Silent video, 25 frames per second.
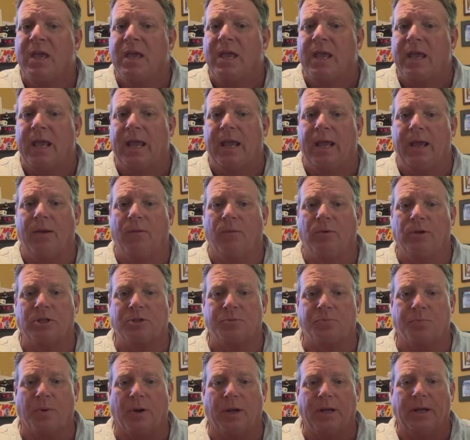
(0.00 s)
And we
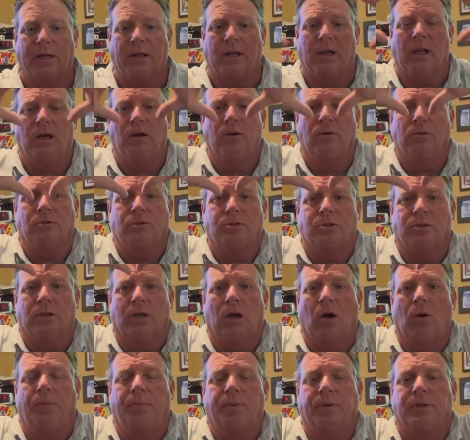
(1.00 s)
spray close
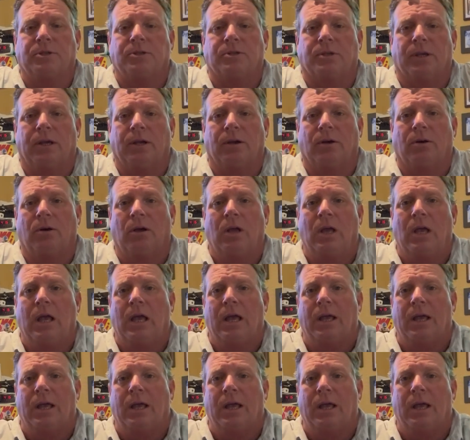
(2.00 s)
open cell